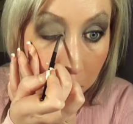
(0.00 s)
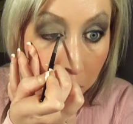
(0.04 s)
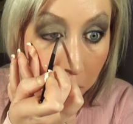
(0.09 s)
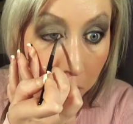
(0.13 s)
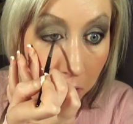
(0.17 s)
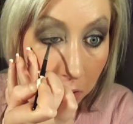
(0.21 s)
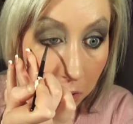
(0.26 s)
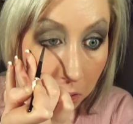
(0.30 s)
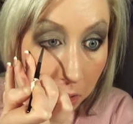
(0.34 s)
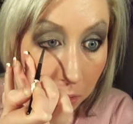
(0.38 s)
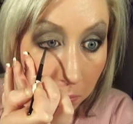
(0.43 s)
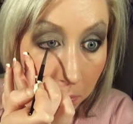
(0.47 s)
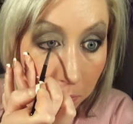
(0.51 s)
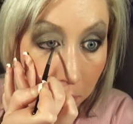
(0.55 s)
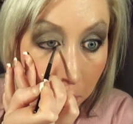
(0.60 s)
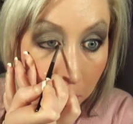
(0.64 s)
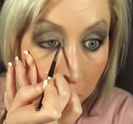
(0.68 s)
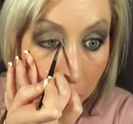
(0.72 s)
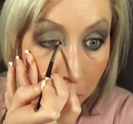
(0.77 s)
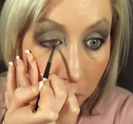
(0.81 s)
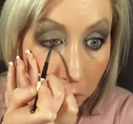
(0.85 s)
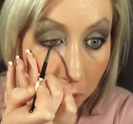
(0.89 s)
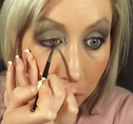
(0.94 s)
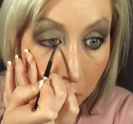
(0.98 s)
And I'm going
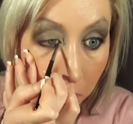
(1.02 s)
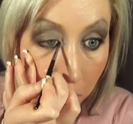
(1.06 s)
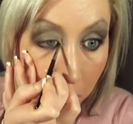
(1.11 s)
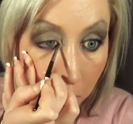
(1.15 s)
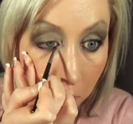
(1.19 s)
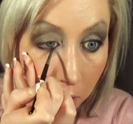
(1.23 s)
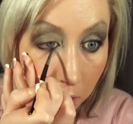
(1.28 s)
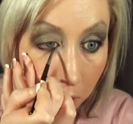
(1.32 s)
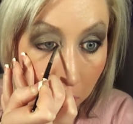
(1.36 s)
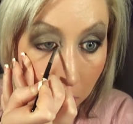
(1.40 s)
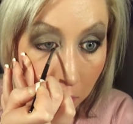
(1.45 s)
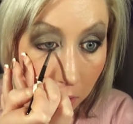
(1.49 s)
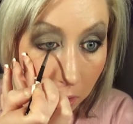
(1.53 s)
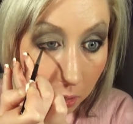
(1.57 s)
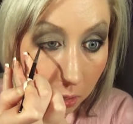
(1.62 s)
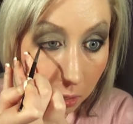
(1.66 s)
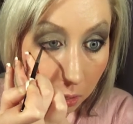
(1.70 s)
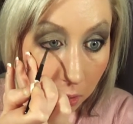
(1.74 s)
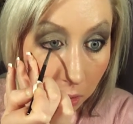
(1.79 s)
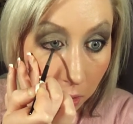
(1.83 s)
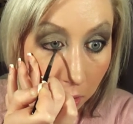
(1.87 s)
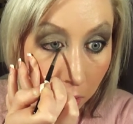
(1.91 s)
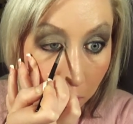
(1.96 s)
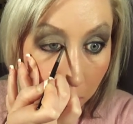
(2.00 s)
to
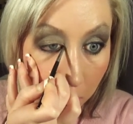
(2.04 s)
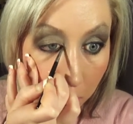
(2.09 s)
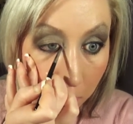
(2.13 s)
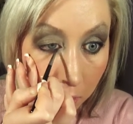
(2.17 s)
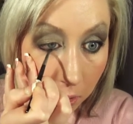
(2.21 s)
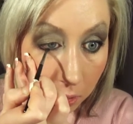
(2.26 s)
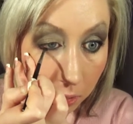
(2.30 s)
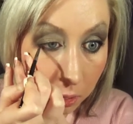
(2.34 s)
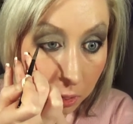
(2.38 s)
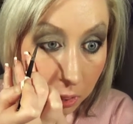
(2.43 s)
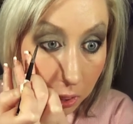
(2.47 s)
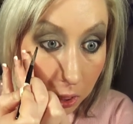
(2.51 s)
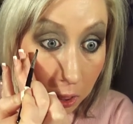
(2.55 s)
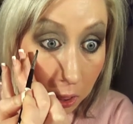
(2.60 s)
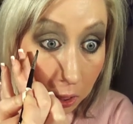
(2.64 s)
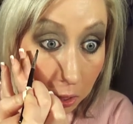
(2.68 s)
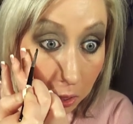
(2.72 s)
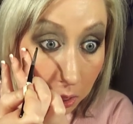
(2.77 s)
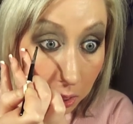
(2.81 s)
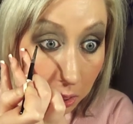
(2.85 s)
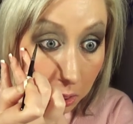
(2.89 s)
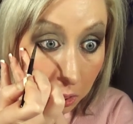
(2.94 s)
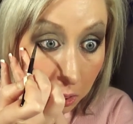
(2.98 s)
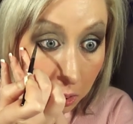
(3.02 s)
line the tear
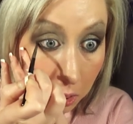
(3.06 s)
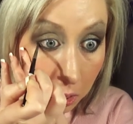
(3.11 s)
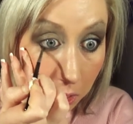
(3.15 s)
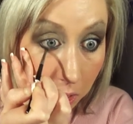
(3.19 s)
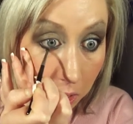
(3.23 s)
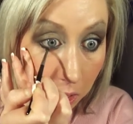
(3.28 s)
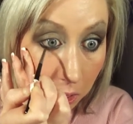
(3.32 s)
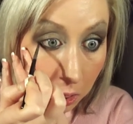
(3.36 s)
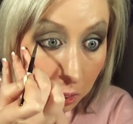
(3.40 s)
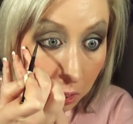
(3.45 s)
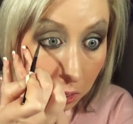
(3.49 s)
duct.